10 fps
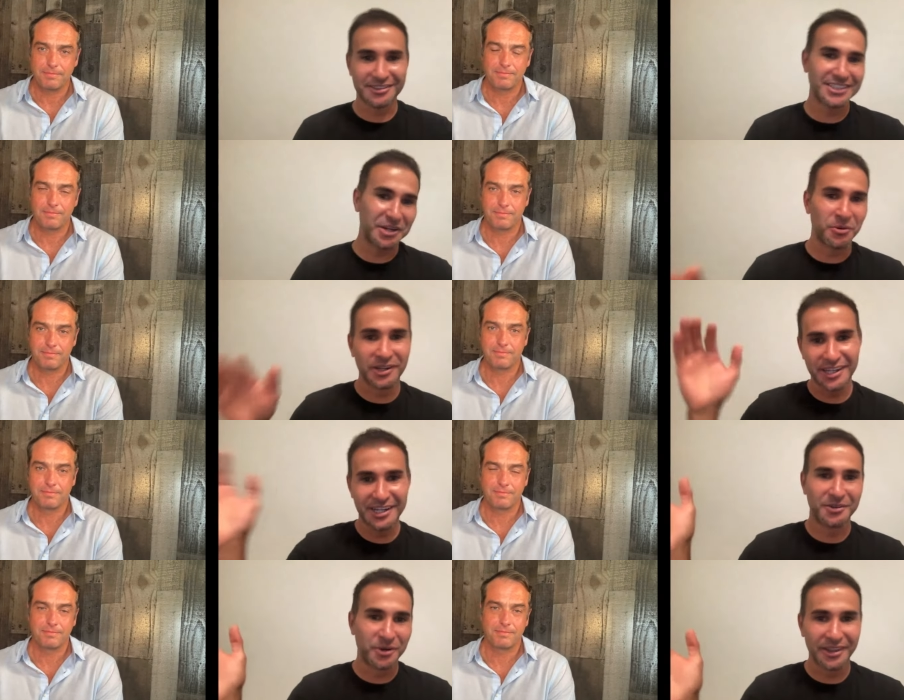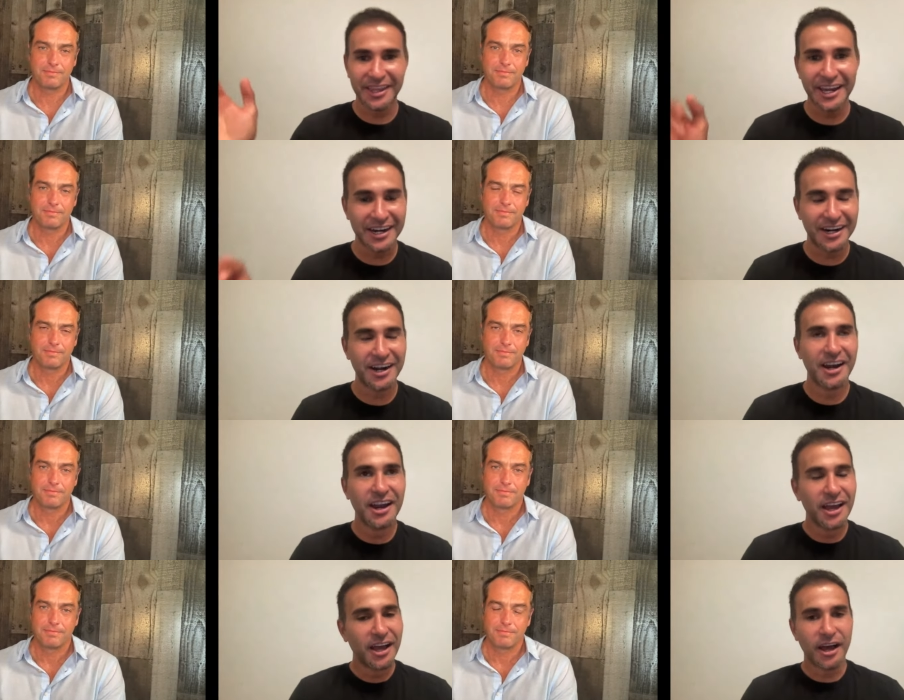Speaker 1: You'll take one here, one there.
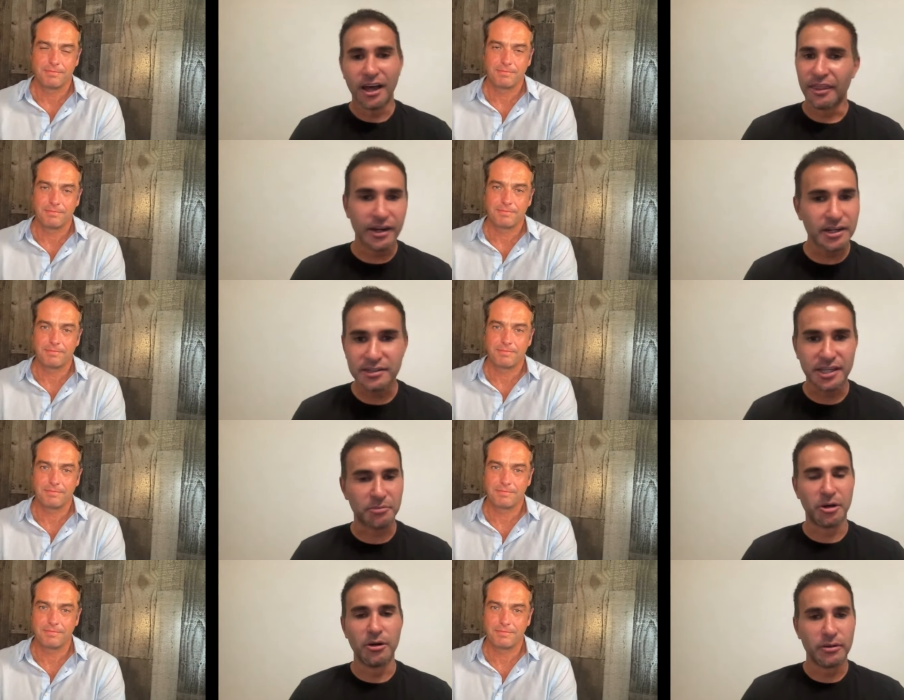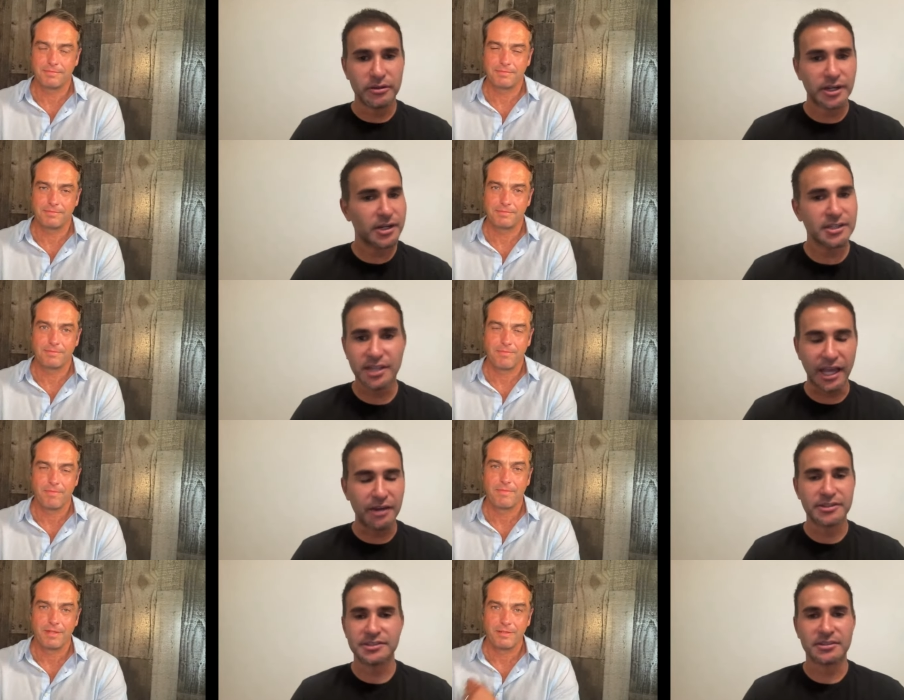They're going to take both. They're going to take
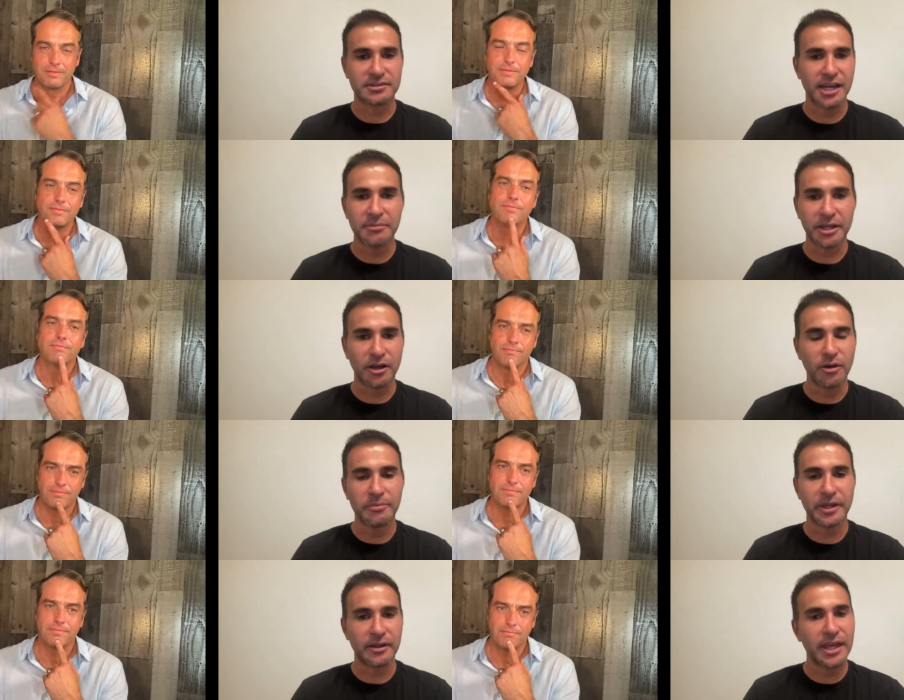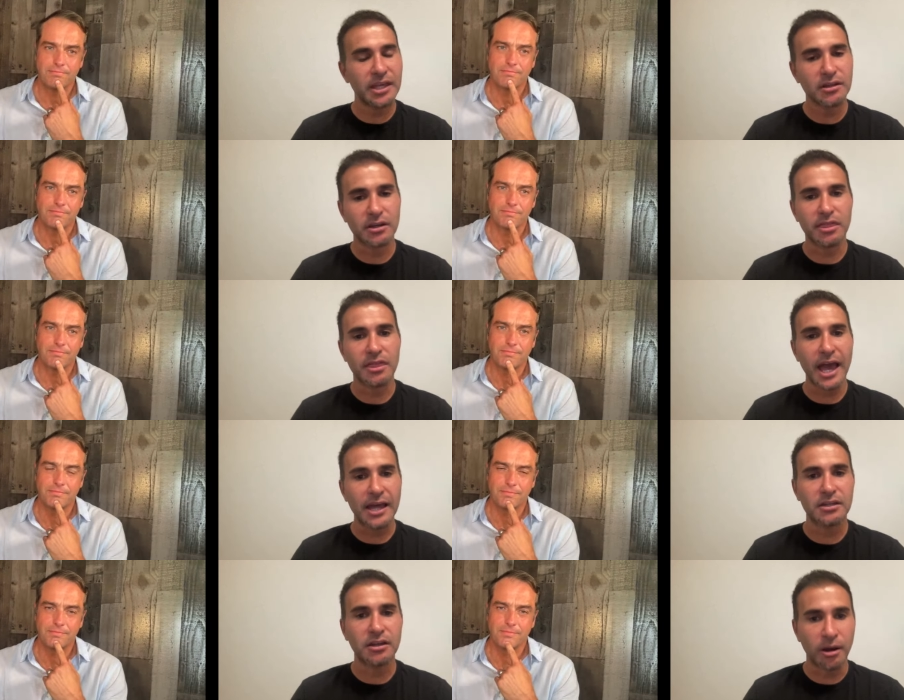every single time they go up there. They look
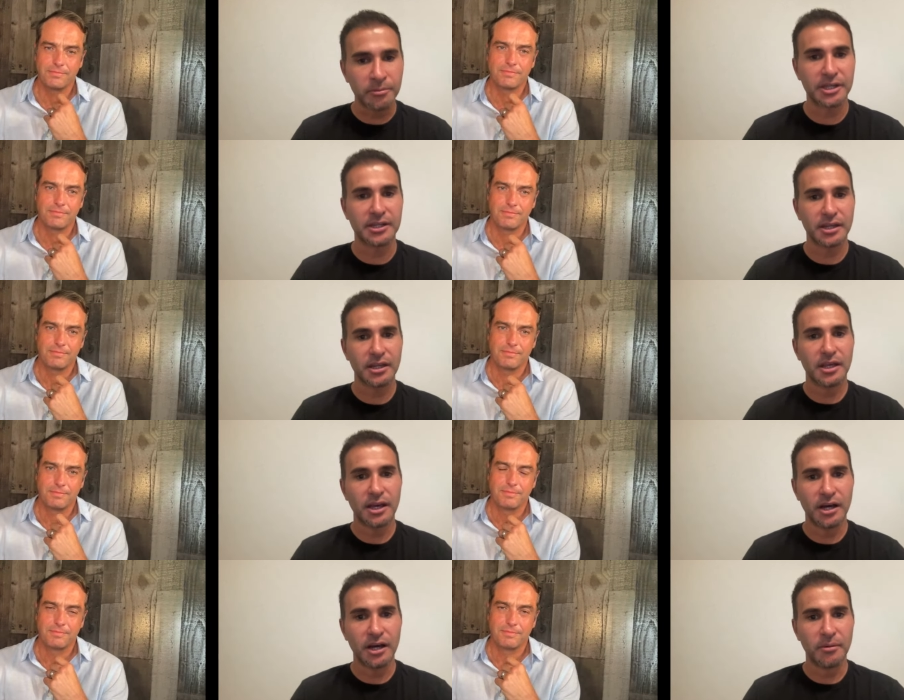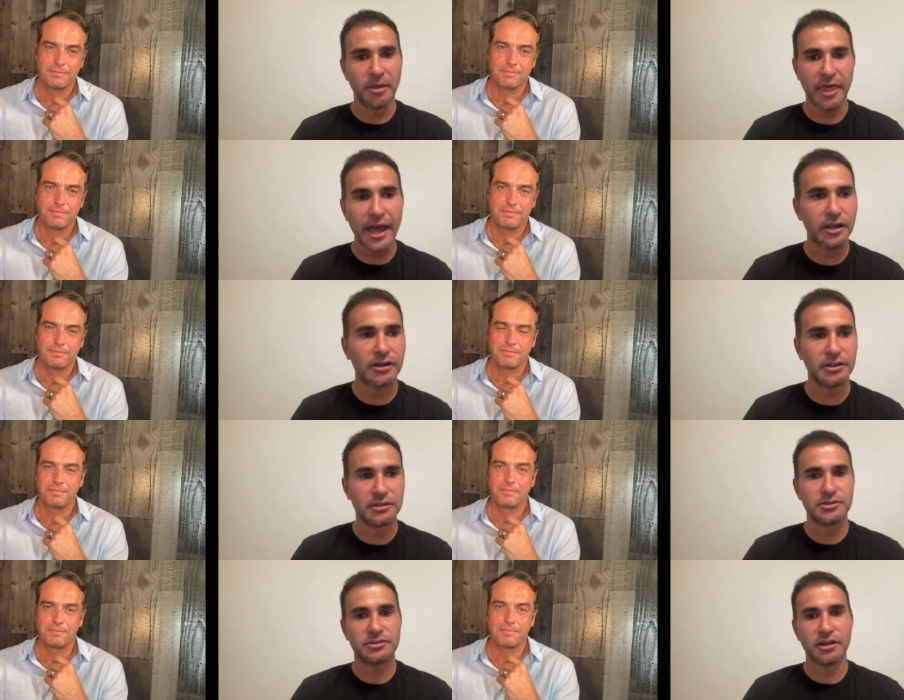that dominant um, and that
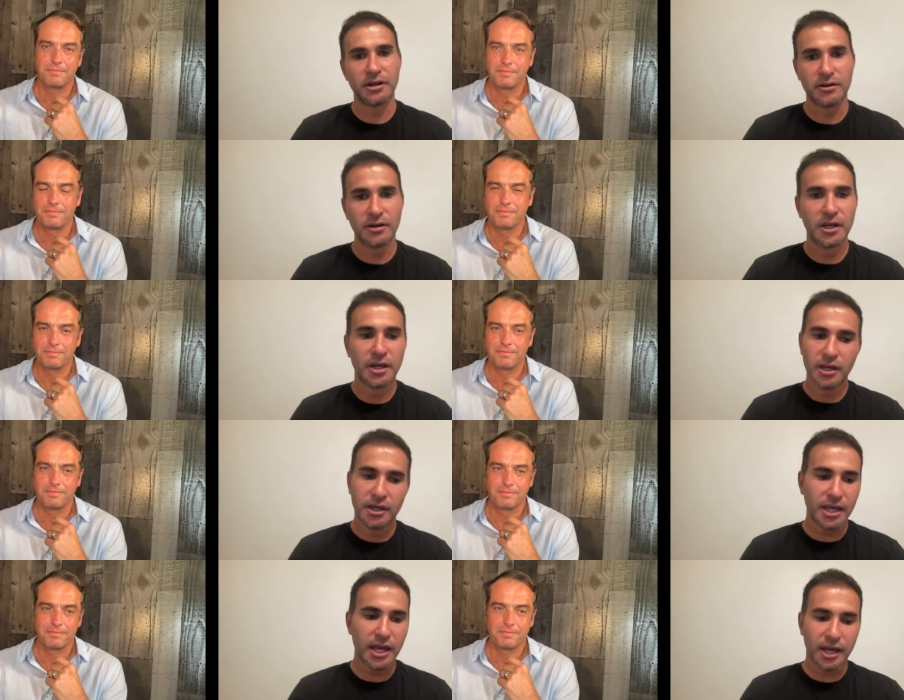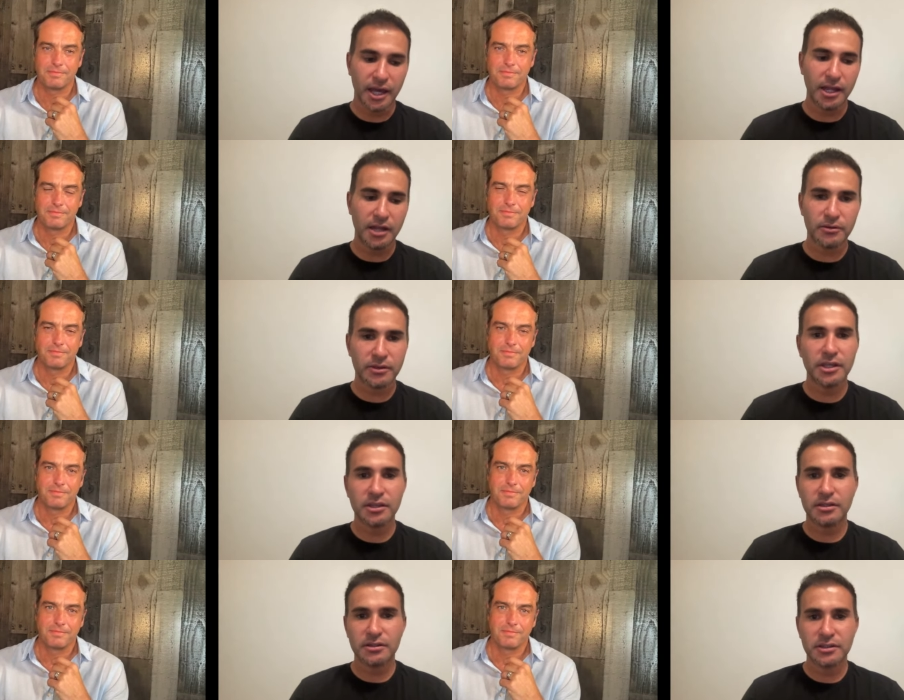good. So, yeah, I, I don't
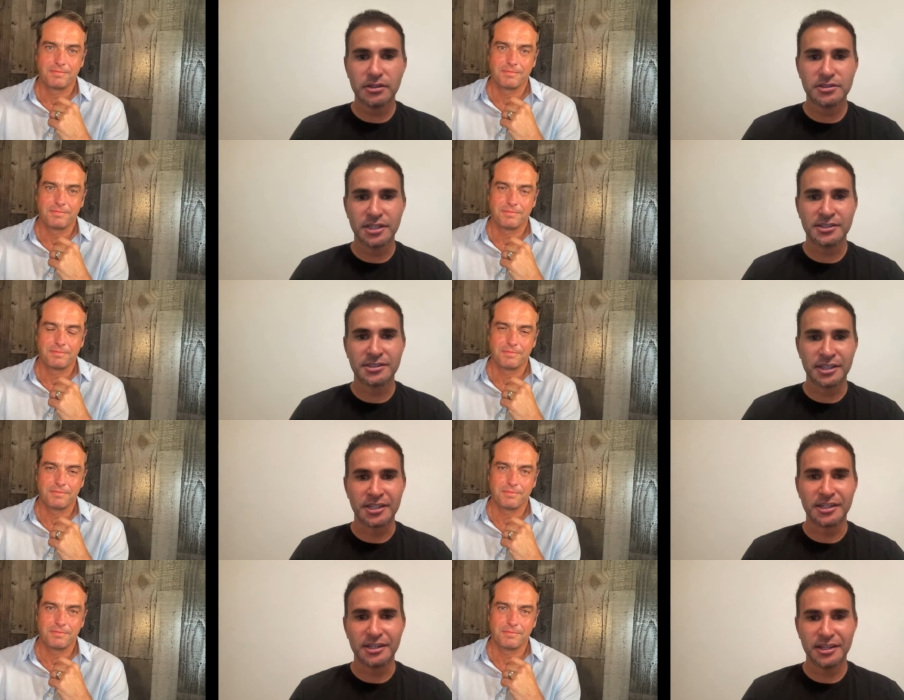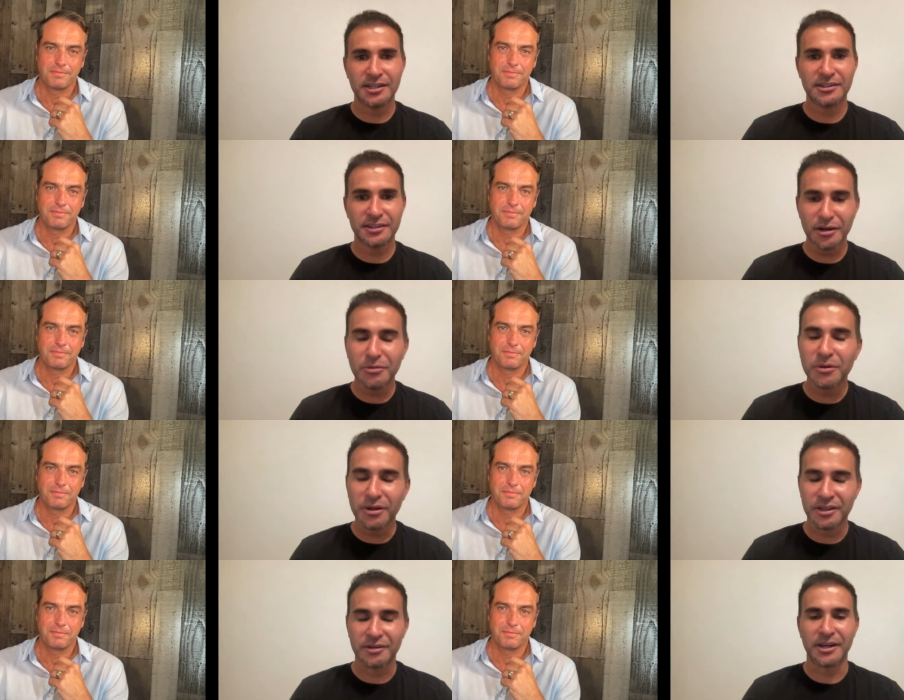think you're you're jinxing it. They're they're
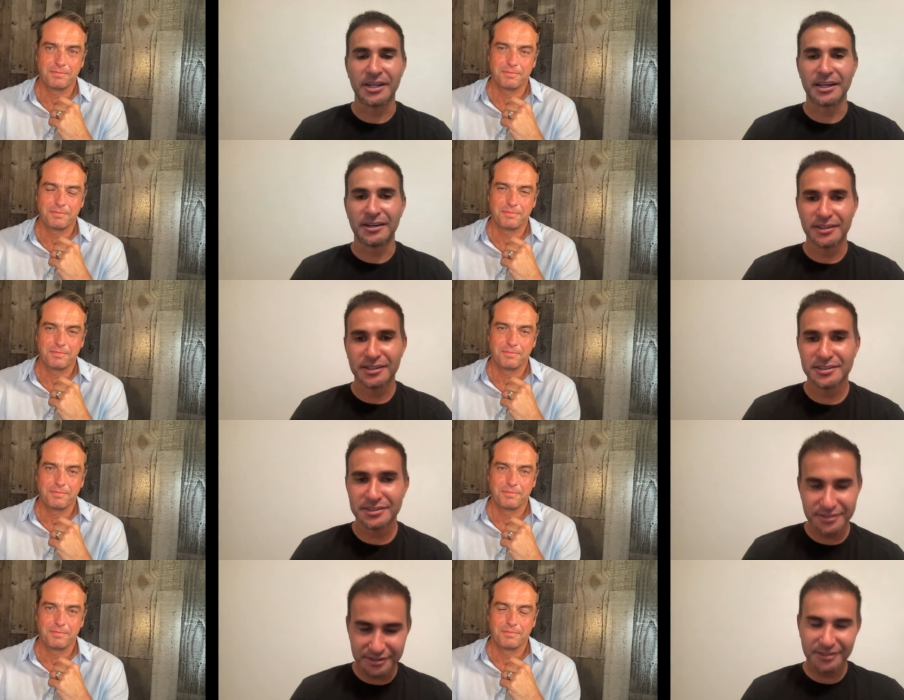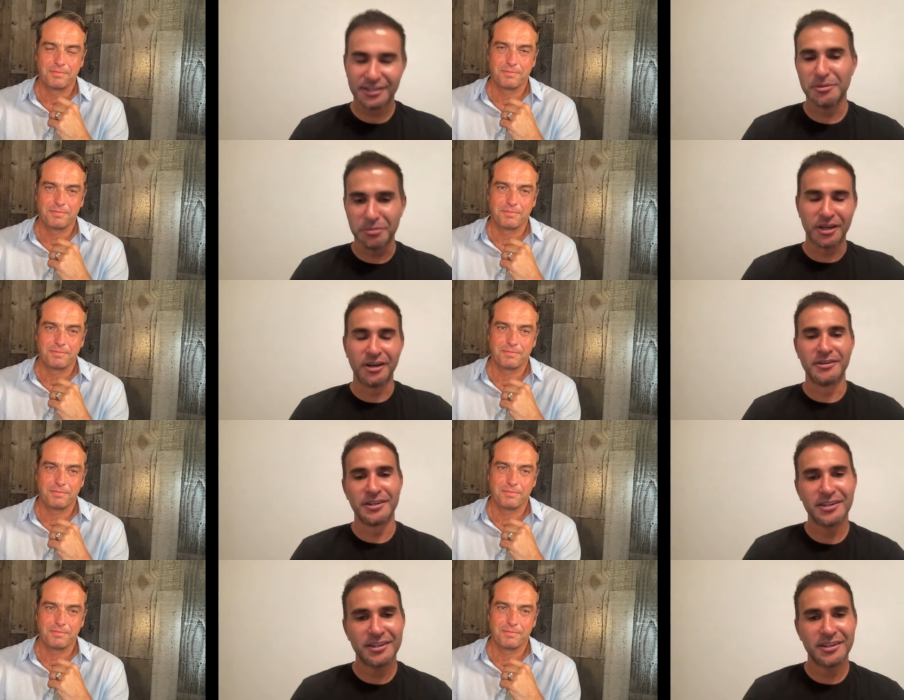rolling right now. Let's just keep it going.